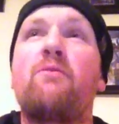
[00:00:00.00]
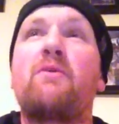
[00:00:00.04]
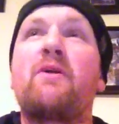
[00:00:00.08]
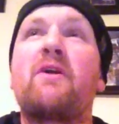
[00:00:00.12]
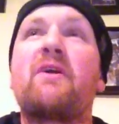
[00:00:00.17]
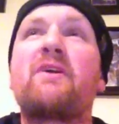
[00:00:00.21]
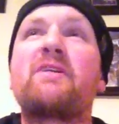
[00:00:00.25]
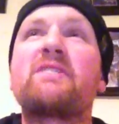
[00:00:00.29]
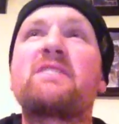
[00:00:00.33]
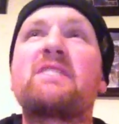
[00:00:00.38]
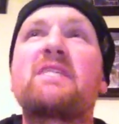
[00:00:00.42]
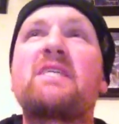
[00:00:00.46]
but
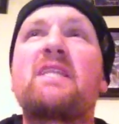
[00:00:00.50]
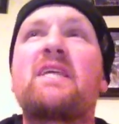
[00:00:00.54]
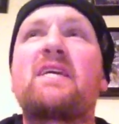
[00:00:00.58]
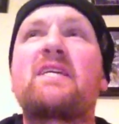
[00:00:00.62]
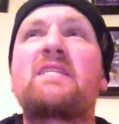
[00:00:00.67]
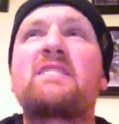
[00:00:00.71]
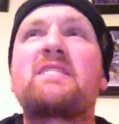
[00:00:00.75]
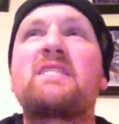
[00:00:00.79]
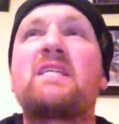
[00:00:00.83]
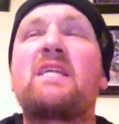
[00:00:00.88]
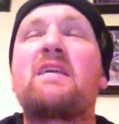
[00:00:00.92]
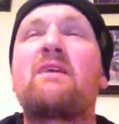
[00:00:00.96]
honestly,
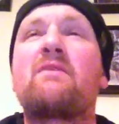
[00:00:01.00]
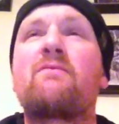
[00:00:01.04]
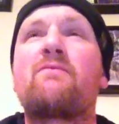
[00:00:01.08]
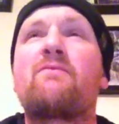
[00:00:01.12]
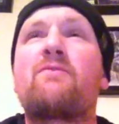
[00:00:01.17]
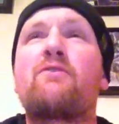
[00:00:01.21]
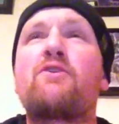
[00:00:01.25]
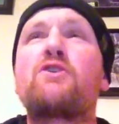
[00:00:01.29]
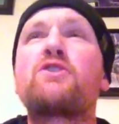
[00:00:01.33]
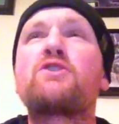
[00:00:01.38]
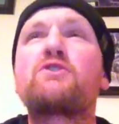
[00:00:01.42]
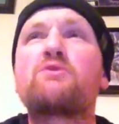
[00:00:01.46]
like, sitting
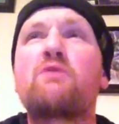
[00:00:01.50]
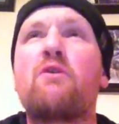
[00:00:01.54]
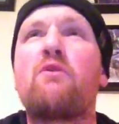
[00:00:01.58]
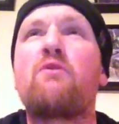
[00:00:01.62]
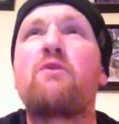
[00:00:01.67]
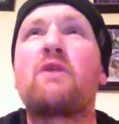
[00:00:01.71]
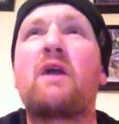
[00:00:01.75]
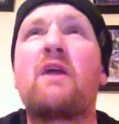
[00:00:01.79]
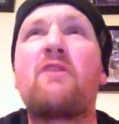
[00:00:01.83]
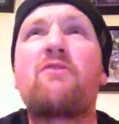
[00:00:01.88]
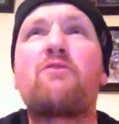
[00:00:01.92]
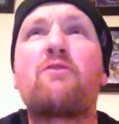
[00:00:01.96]
1st row
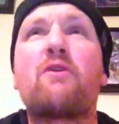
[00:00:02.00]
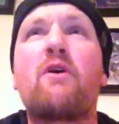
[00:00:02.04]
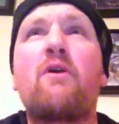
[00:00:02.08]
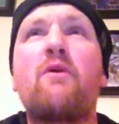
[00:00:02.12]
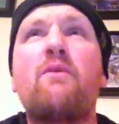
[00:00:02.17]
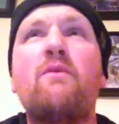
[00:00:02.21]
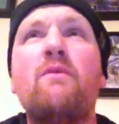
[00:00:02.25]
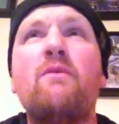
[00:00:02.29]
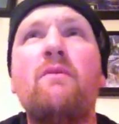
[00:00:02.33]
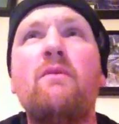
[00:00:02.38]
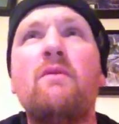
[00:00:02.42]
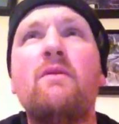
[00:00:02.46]
and 8th
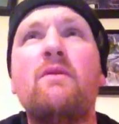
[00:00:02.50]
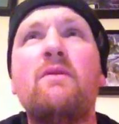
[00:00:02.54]
row,